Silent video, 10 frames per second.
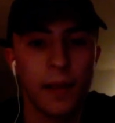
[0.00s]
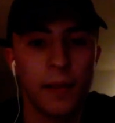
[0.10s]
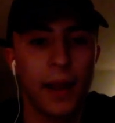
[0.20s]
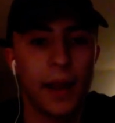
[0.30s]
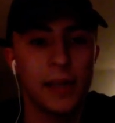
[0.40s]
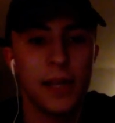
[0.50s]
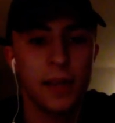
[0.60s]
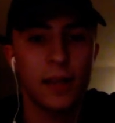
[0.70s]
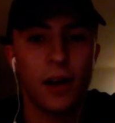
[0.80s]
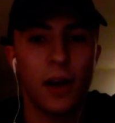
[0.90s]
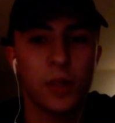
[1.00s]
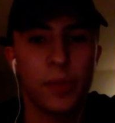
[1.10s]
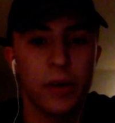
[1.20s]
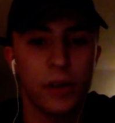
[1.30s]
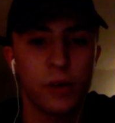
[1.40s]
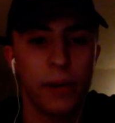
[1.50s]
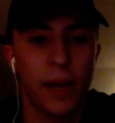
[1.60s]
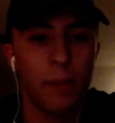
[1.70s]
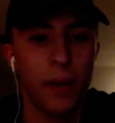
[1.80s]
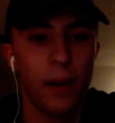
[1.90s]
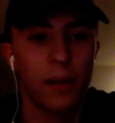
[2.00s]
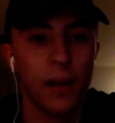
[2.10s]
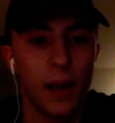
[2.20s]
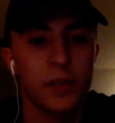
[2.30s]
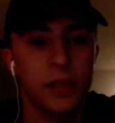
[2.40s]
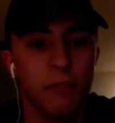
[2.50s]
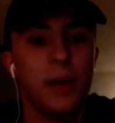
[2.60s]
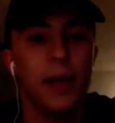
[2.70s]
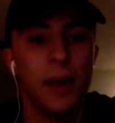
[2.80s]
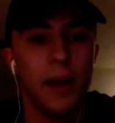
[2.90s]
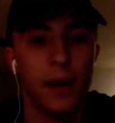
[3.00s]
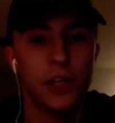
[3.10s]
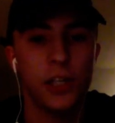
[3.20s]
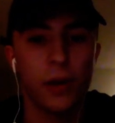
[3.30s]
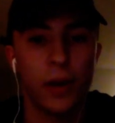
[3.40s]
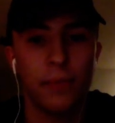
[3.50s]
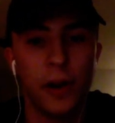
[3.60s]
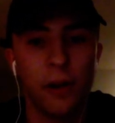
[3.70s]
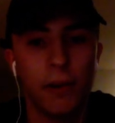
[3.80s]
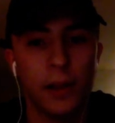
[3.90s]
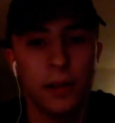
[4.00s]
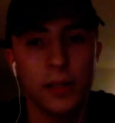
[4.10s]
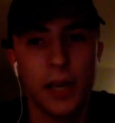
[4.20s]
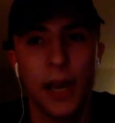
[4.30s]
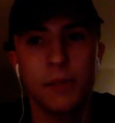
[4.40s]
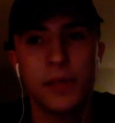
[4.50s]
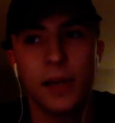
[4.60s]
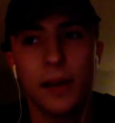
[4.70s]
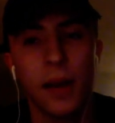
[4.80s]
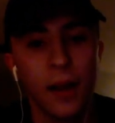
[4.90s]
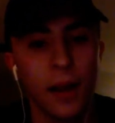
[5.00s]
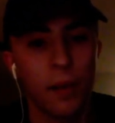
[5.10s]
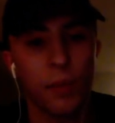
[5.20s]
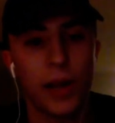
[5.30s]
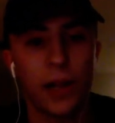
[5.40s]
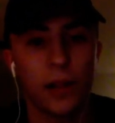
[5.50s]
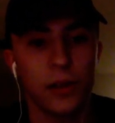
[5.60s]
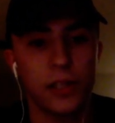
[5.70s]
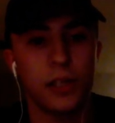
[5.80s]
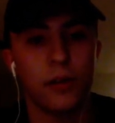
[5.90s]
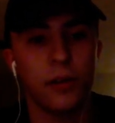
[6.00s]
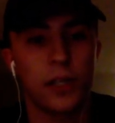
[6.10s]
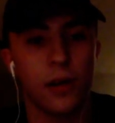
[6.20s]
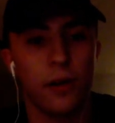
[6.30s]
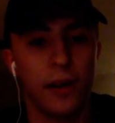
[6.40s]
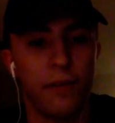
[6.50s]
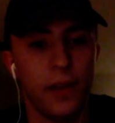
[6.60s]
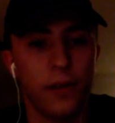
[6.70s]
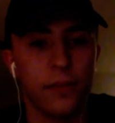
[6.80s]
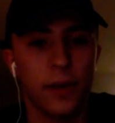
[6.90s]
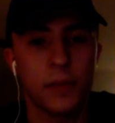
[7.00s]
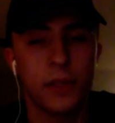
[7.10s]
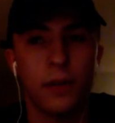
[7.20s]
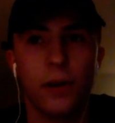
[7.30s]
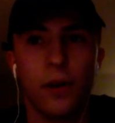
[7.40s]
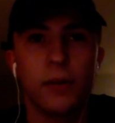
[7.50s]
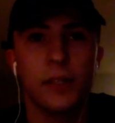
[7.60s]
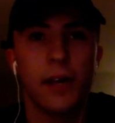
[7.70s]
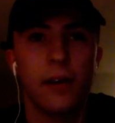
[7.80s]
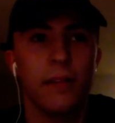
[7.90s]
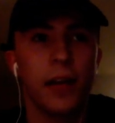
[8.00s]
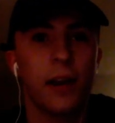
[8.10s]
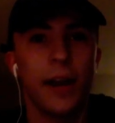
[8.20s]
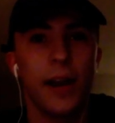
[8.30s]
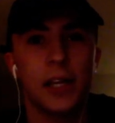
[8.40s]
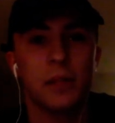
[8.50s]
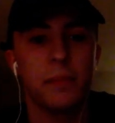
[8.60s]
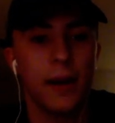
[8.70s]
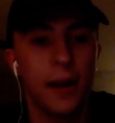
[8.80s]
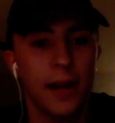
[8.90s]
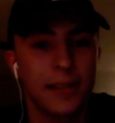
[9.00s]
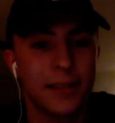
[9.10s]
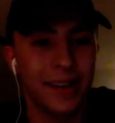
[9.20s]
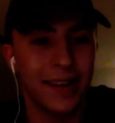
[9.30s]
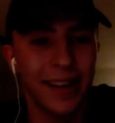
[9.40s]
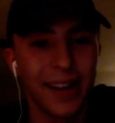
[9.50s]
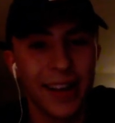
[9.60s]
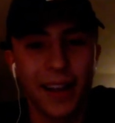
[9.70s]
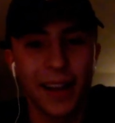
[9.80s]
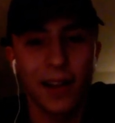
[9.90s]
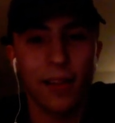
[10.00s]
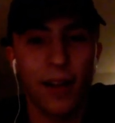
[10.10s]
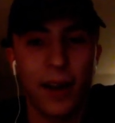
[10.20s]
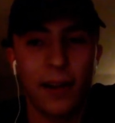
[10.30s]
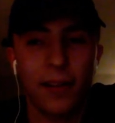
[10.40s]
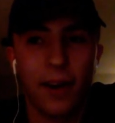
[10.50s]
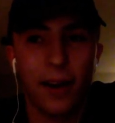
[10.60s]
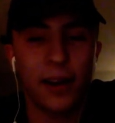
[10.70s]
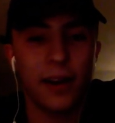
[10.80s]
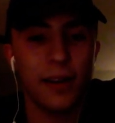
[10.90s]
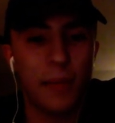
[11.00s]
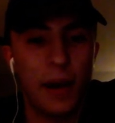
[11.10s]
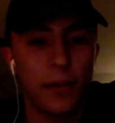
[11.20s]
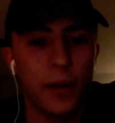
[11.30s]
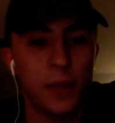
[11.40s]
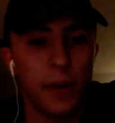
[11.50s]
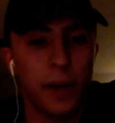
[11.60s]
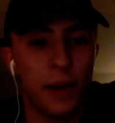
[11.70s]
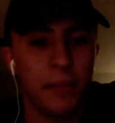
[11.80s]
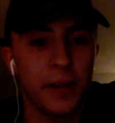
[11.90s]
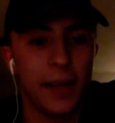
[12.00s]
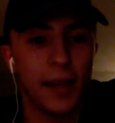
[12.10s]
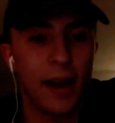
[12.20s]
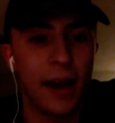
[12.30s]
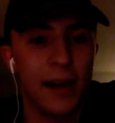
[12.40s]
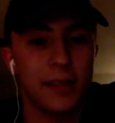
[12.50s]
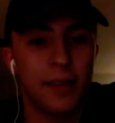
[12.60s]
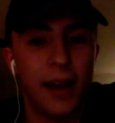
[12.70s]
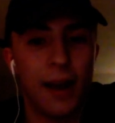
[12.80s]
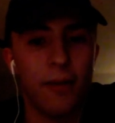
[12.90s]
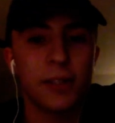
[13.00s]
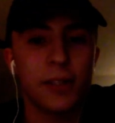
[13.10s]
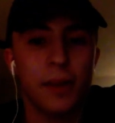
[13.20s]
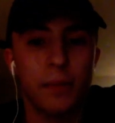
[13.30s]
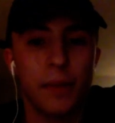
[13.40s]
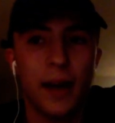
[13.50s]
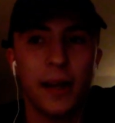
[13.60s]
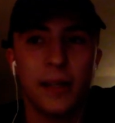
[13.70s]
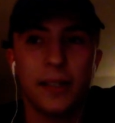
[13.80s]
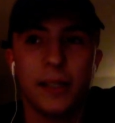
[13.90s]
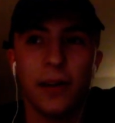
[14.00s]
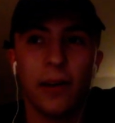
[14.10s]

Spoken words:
like I said, the Dogs produce winning ball clubs, and we showed up there to win those games and pretty close to doing so in a few of them. So no, it was definitely a great experience. A lot of good memories bonding with the guys. A lot of hours on the bus.